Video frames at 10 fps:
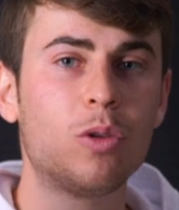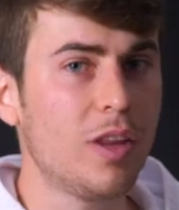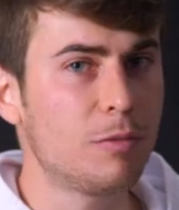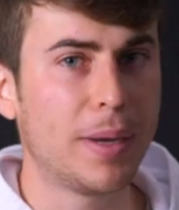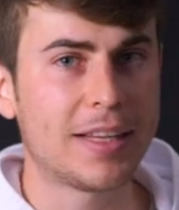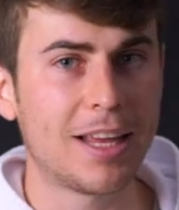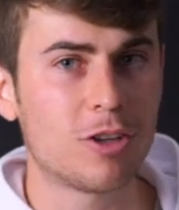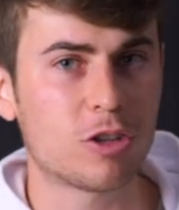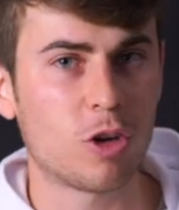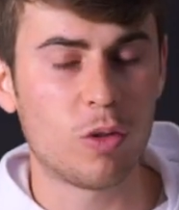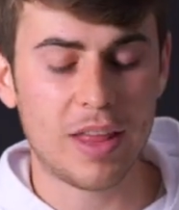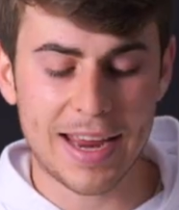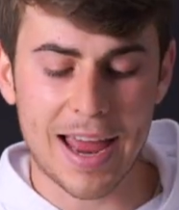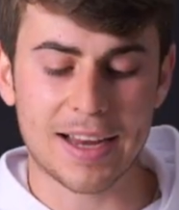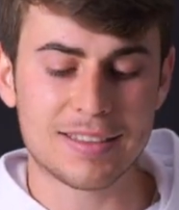to the spectators so they
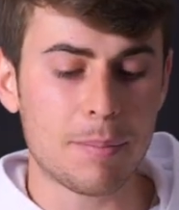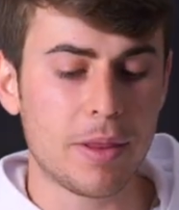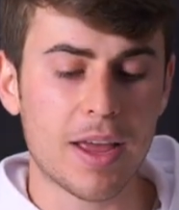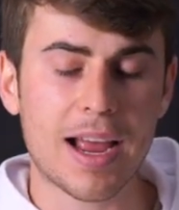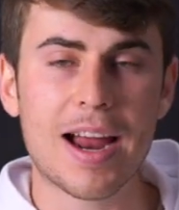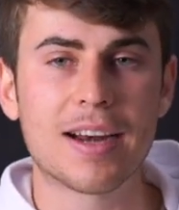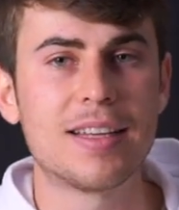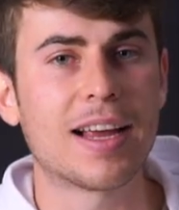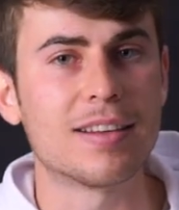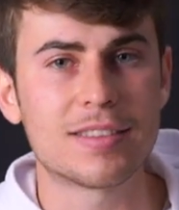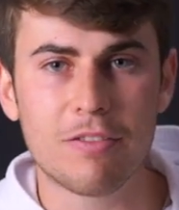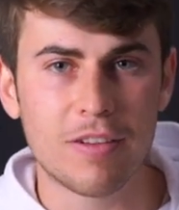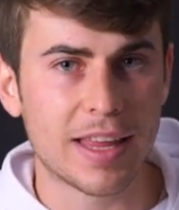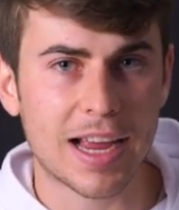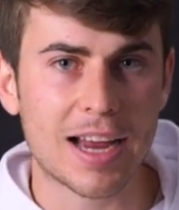can examine the cards, they can shuffle
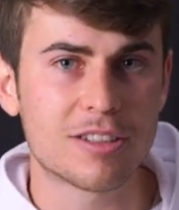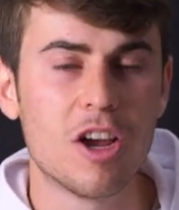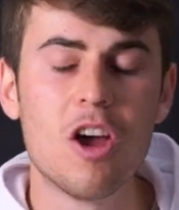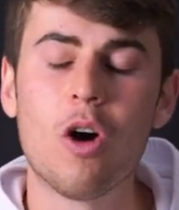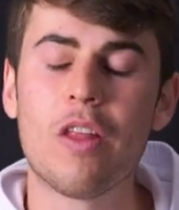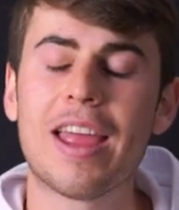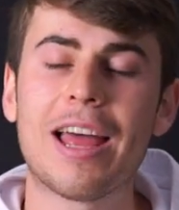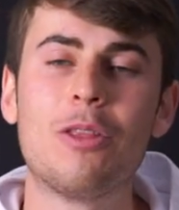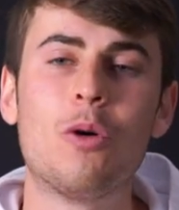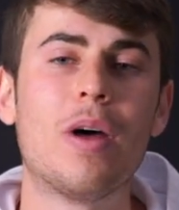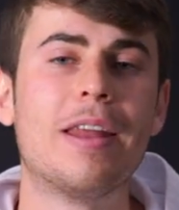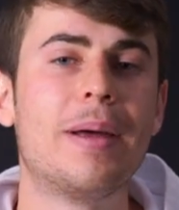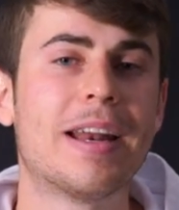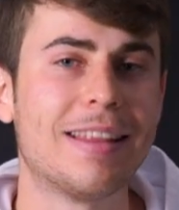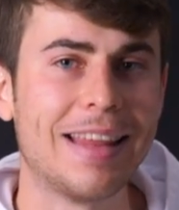the cards, or they can do
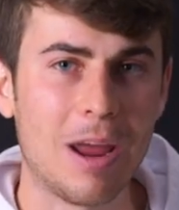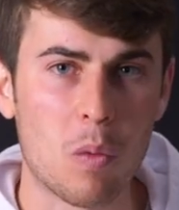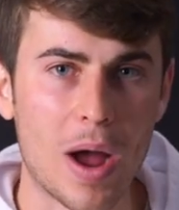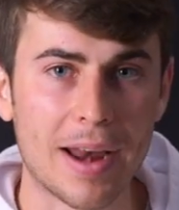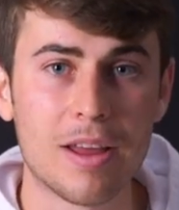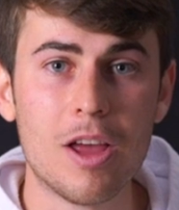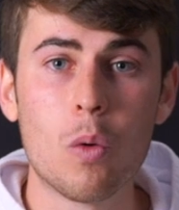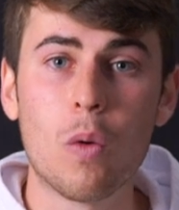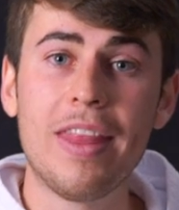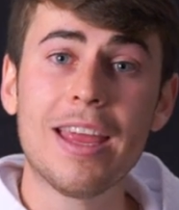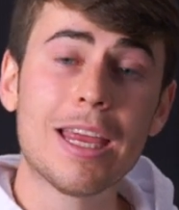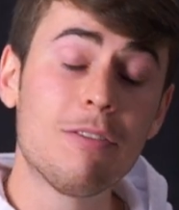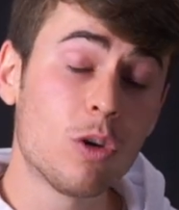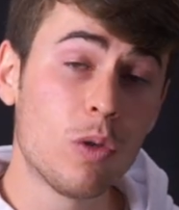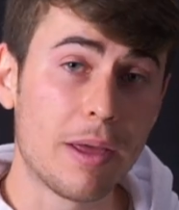whatever they want. When they give
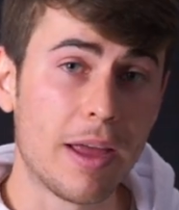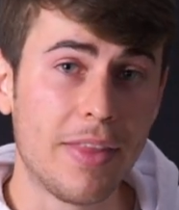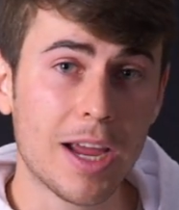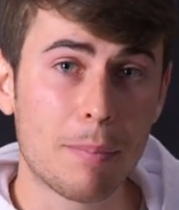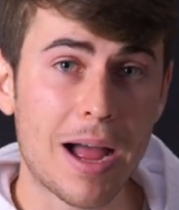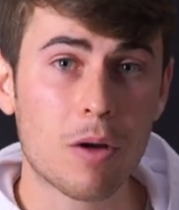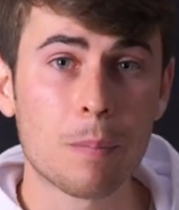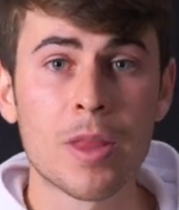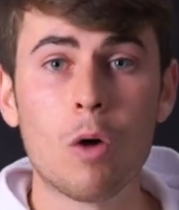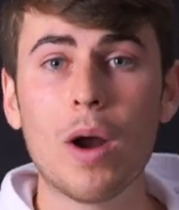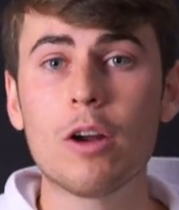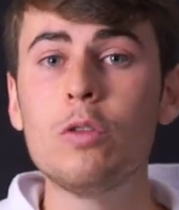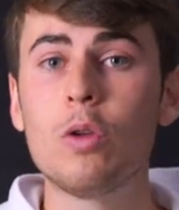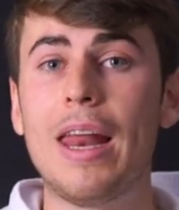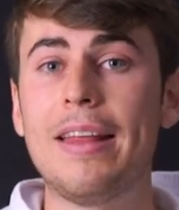you the deck back, we're going
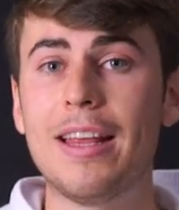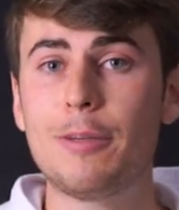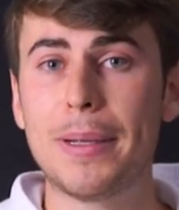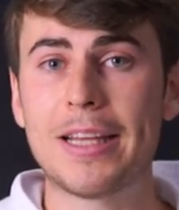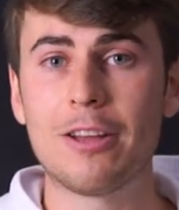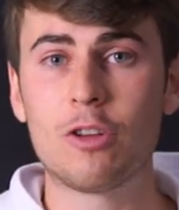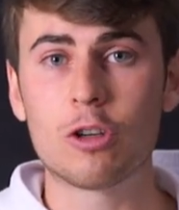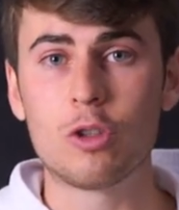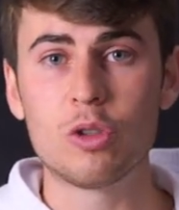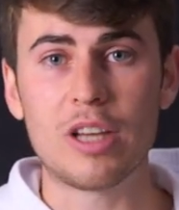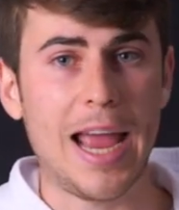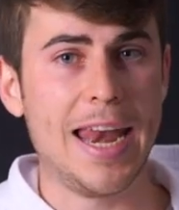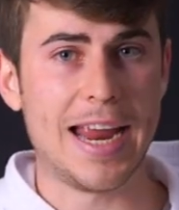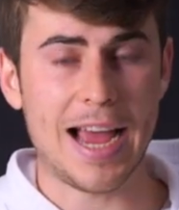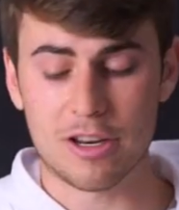to let the spectator choose
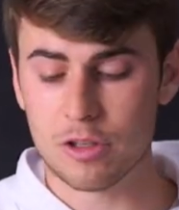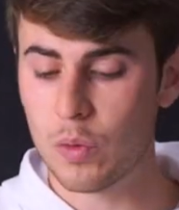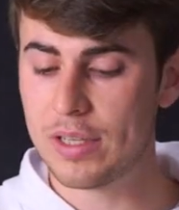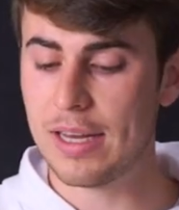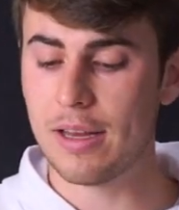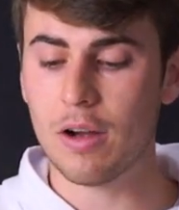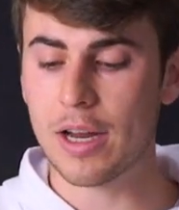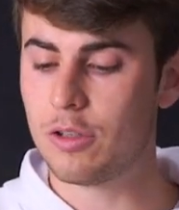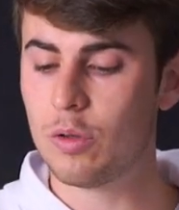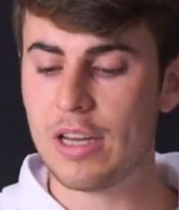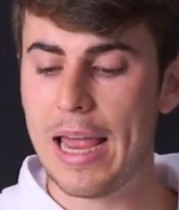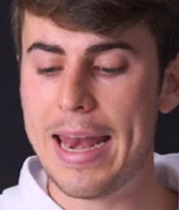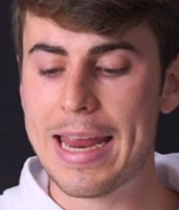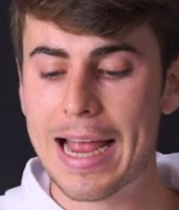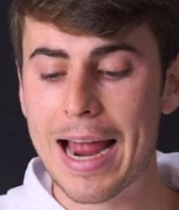any card. So we say, okay, choose
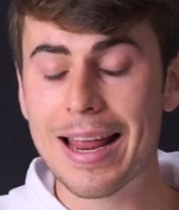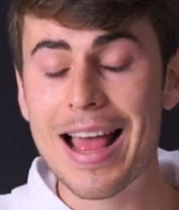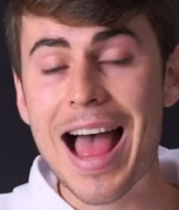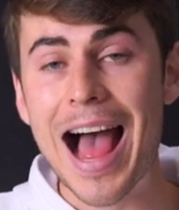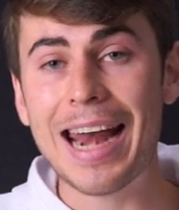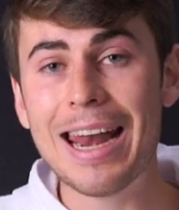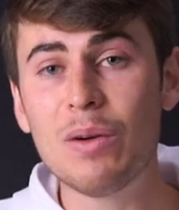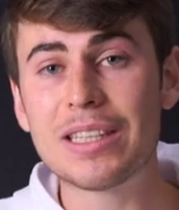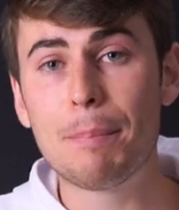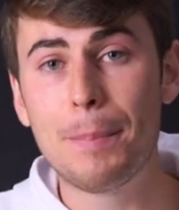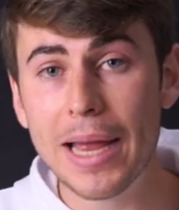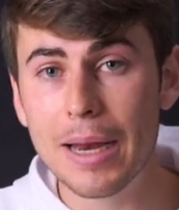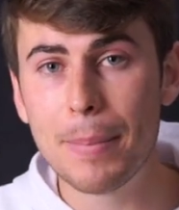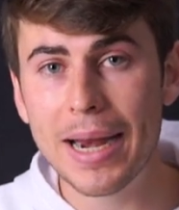any card, and now it's a very